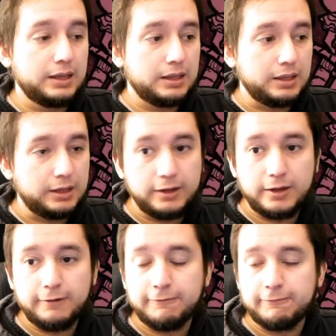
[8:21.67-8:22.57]

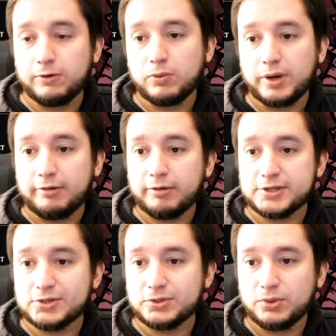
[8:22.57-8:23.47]
If for whatever
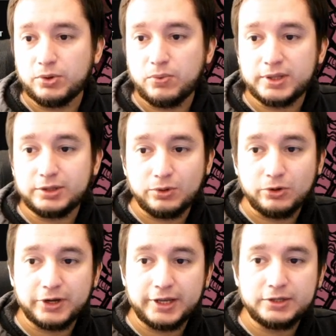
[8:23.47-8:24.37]
reason you don't want to
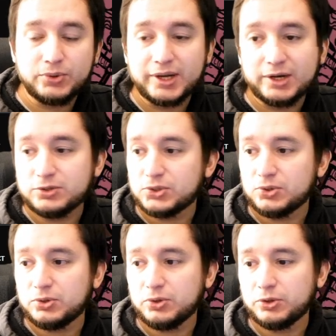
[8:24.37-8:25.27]
log in, you can
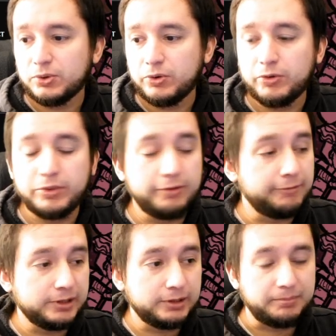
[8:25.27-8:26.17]
also download the
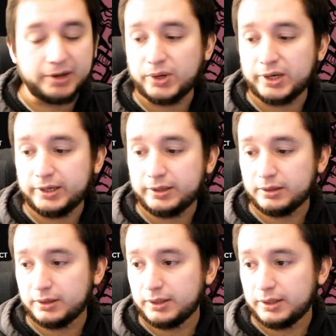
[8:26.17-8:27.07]
filter manually.
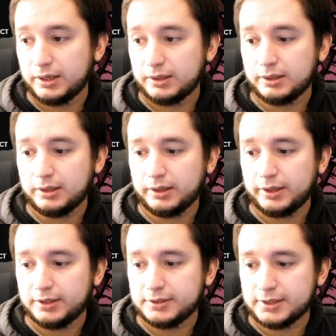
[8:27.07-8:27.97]
In
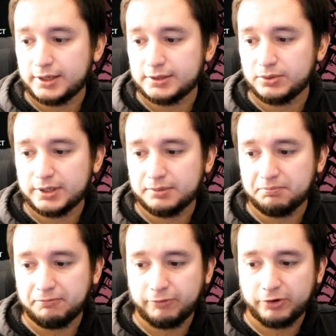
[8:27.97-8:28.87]
this case, you
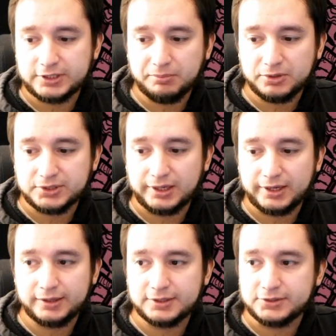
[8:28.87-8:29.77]
can, for example,
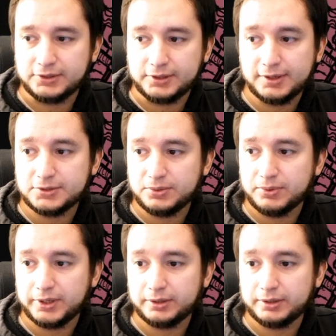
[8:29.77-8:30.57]
select the strictness you want,